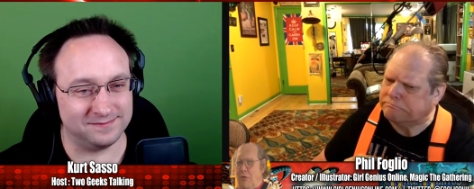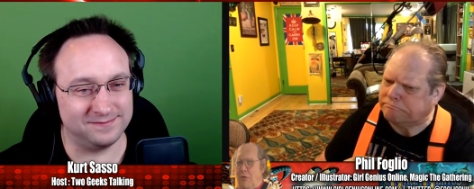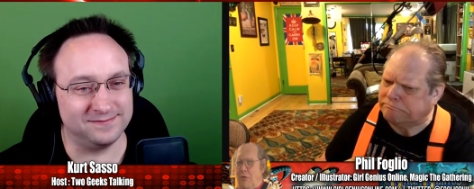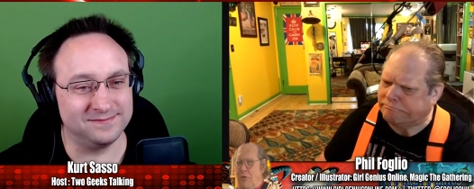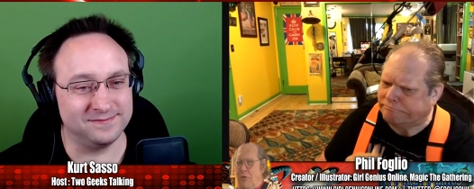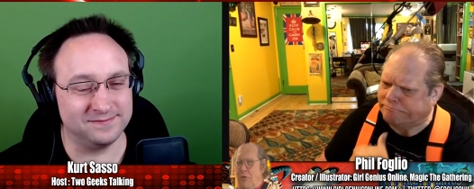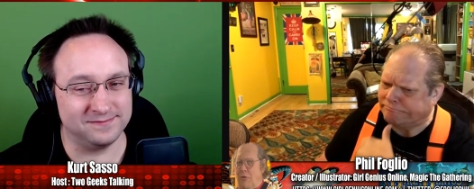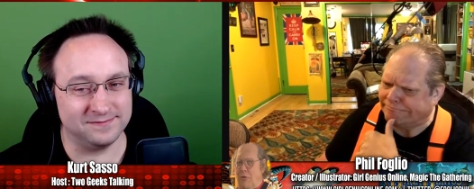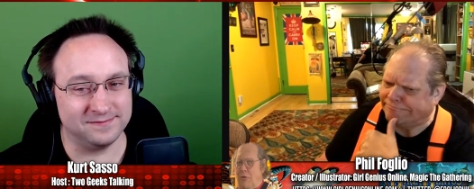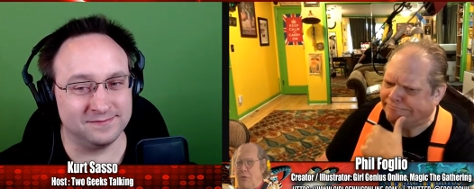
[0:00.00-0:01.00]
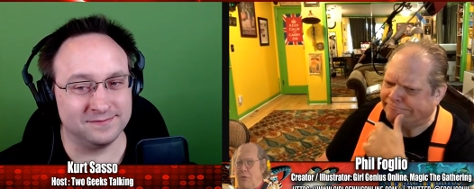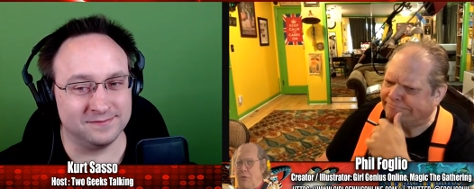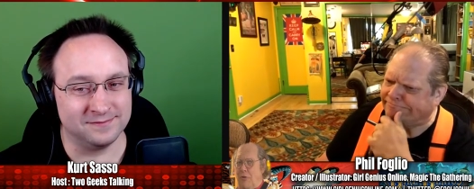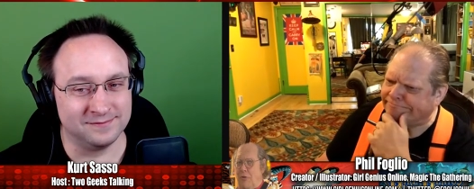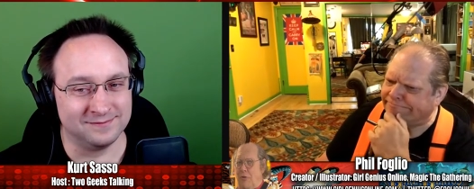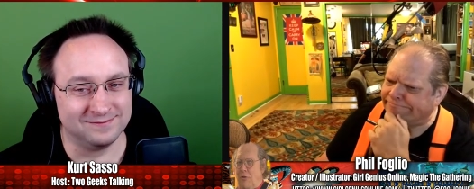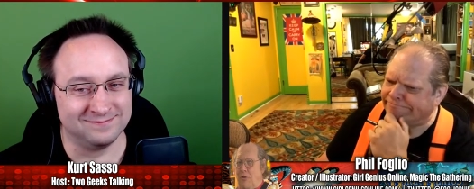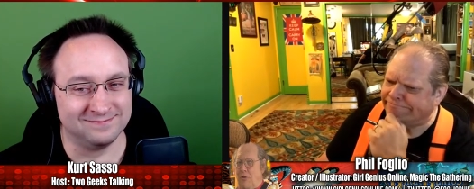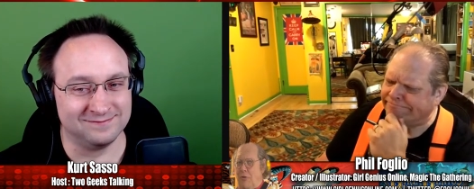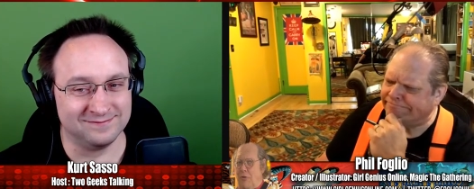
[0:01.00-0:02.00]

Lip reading: Nobody speaks.